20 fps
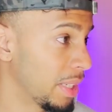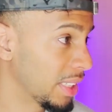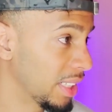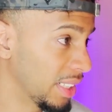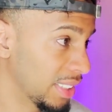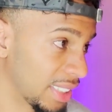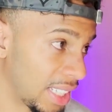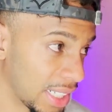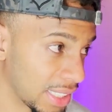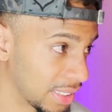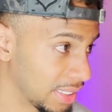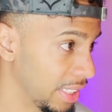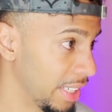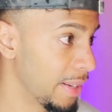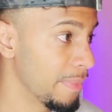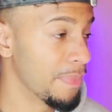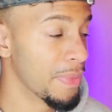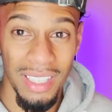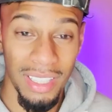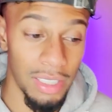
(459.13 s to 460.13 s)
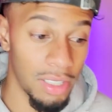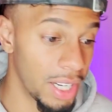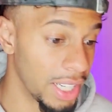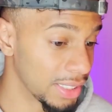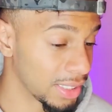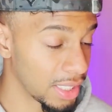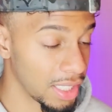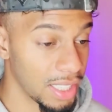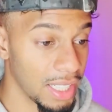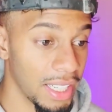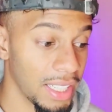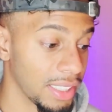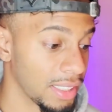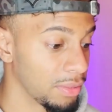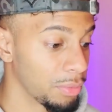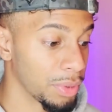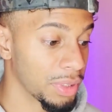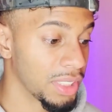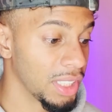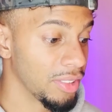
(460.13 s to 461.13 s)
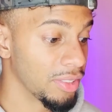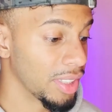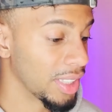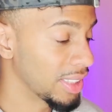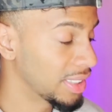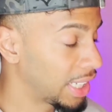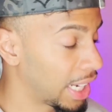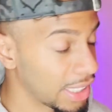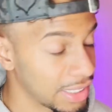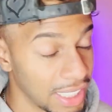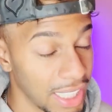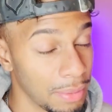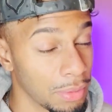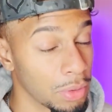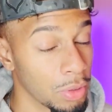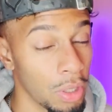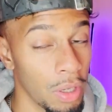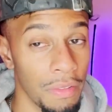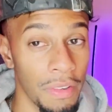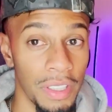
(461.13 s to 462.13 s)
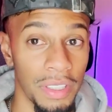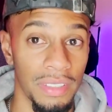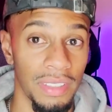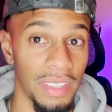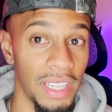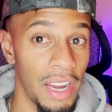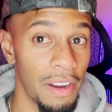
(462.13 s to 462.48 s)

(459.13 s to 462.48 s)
the exact same. Client's gonna receive the exact same service.